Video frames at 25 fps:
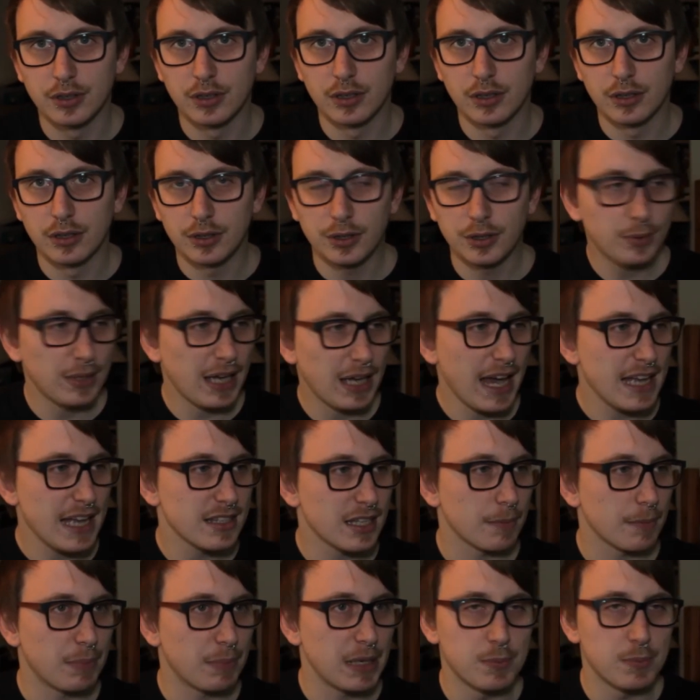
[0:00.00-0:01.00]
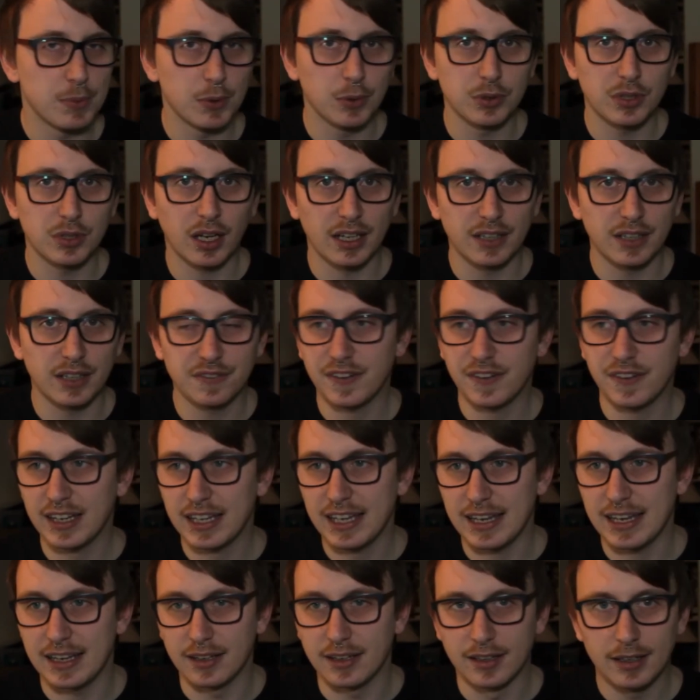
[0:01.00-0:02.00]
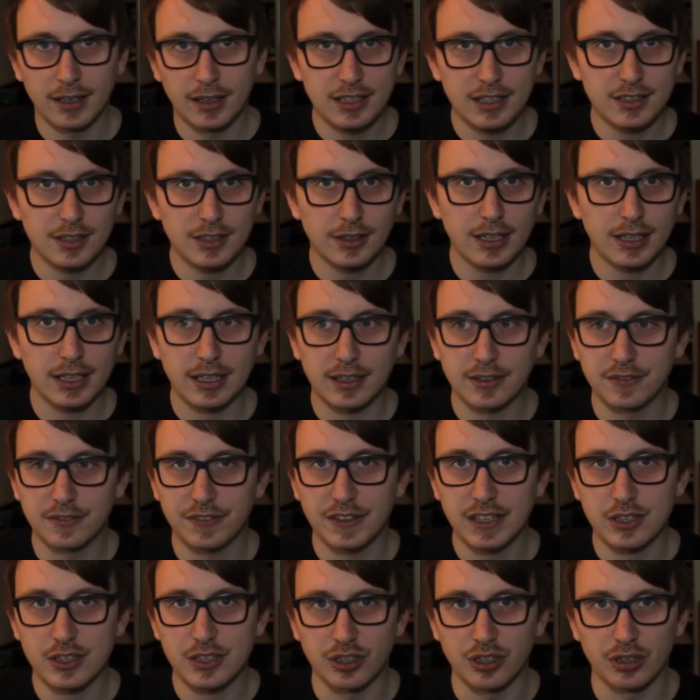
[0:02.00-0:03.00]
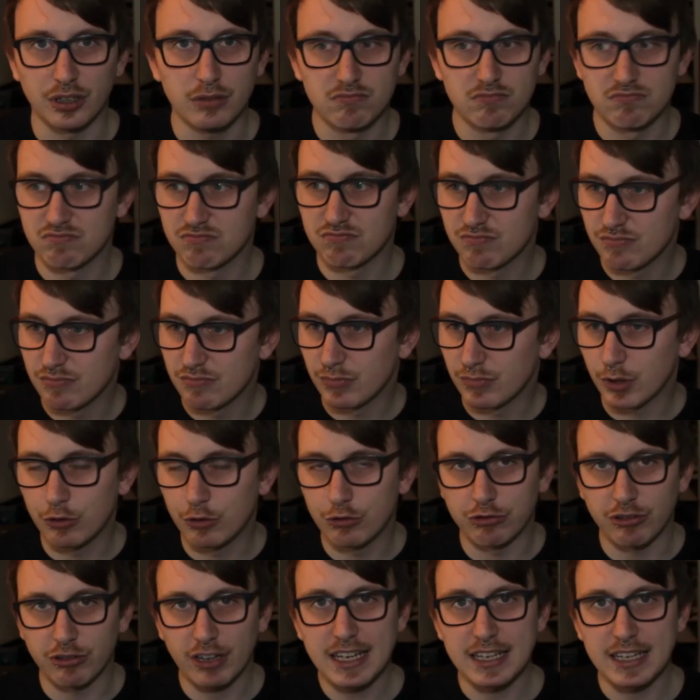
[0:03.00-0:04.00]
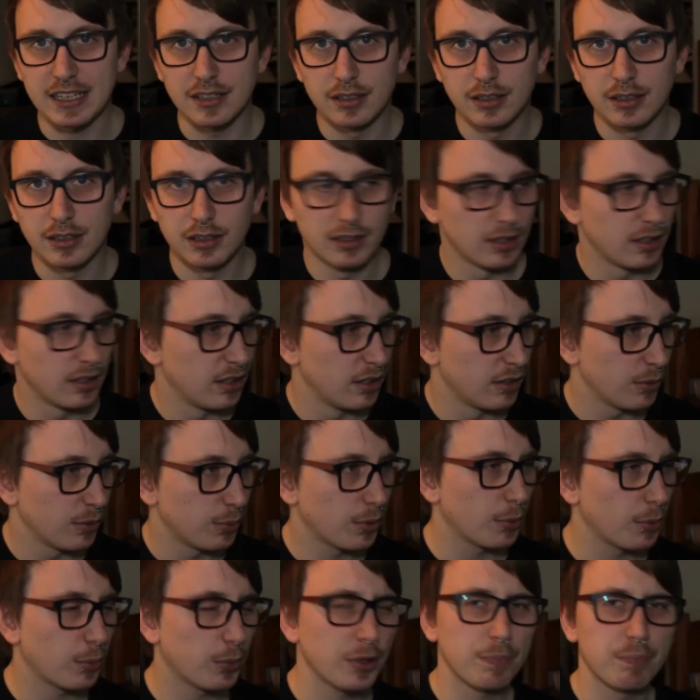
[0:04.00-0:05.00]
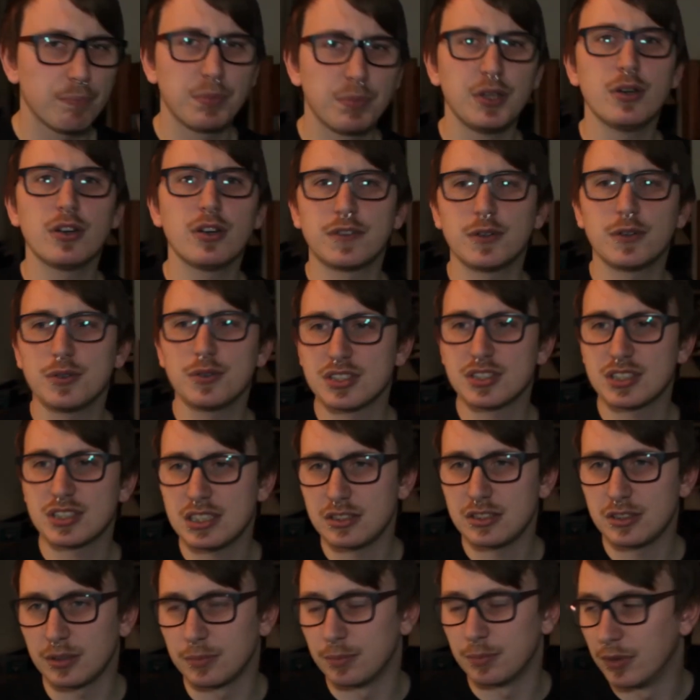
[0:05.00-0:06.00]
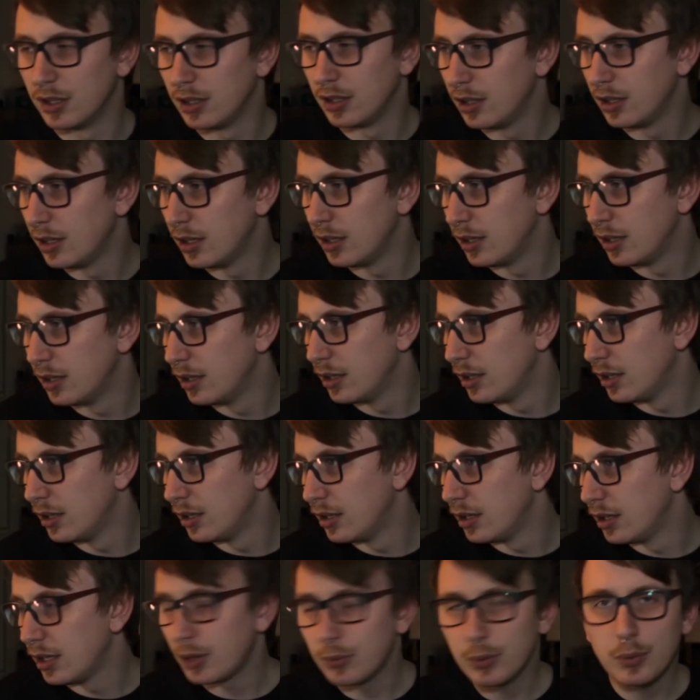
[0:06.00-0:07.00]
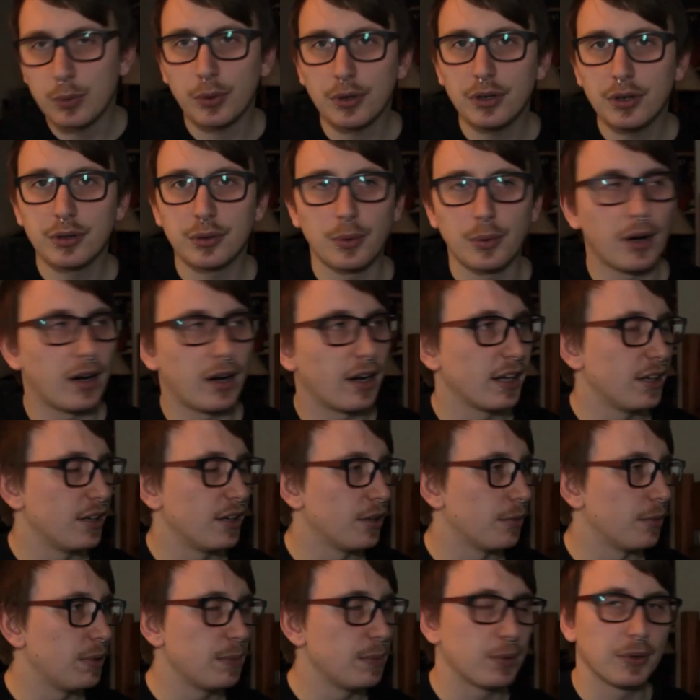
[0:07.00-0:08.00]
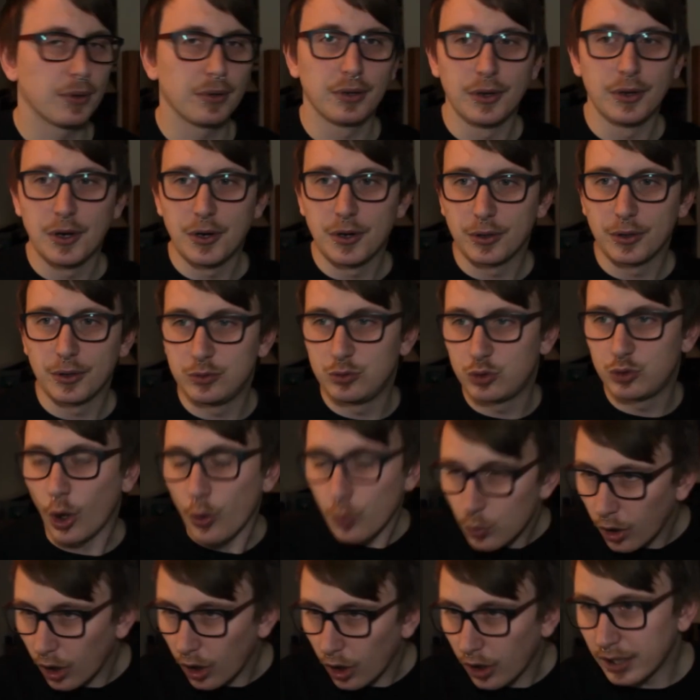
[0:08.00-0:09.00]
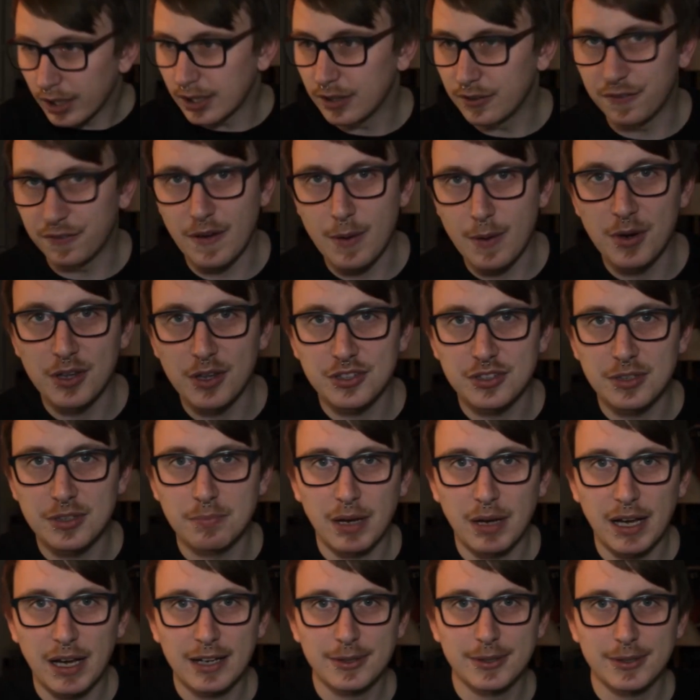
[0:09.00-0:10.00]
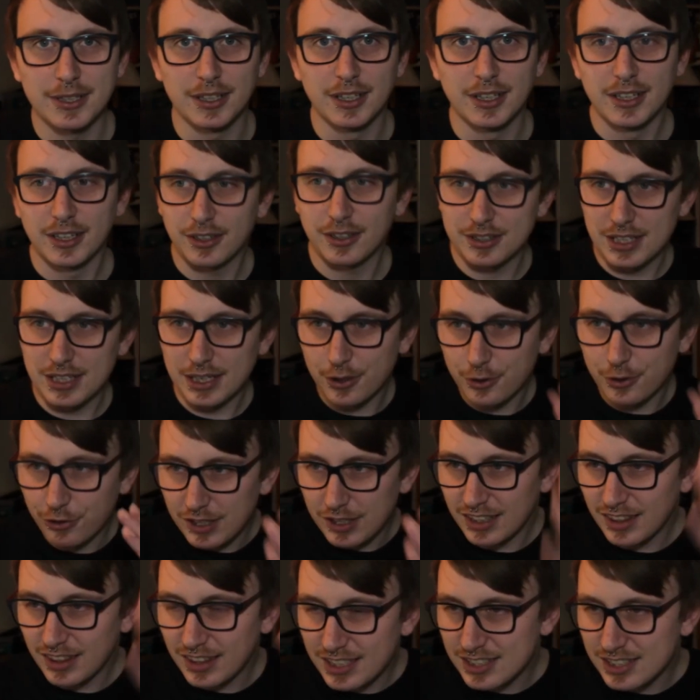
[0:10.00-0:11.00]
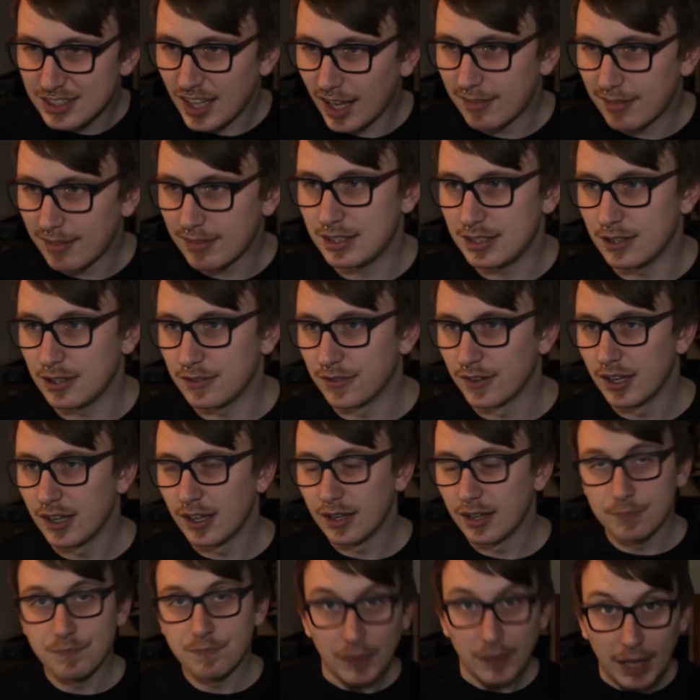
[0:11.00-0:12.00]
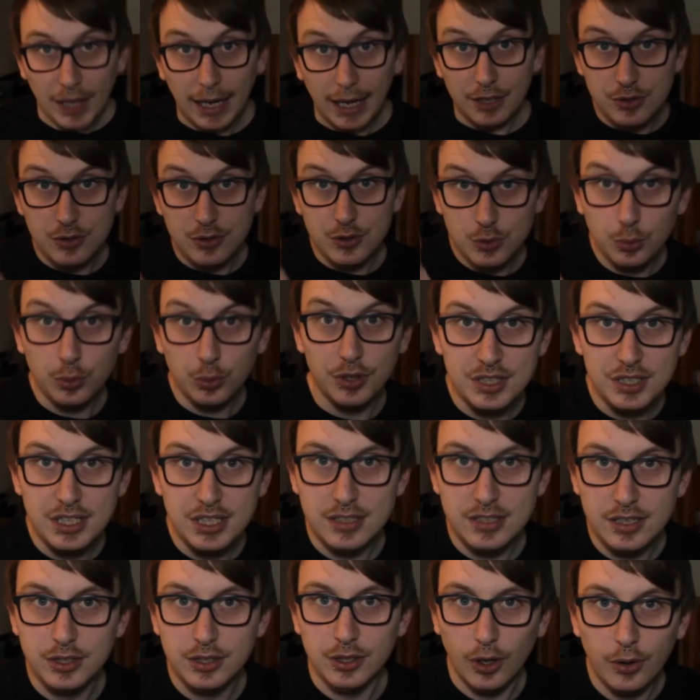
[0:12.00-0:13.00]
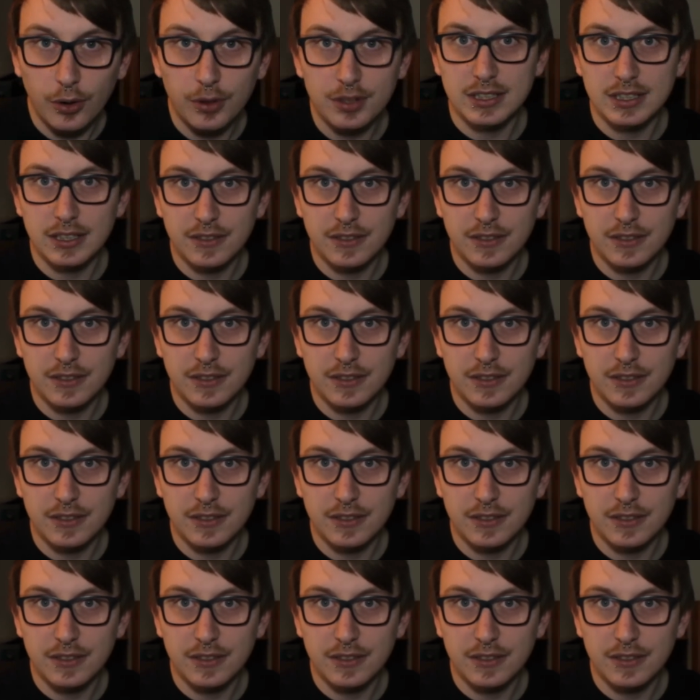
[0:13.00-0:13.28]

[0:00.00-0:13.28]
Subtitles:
Who cares that people die? Fuck it. At least you get a conviction. Great. What a beautiful system. And we wonder why, you know, people don't like feminists in power, because they're creating this narrative. Alison Saunders is a toxic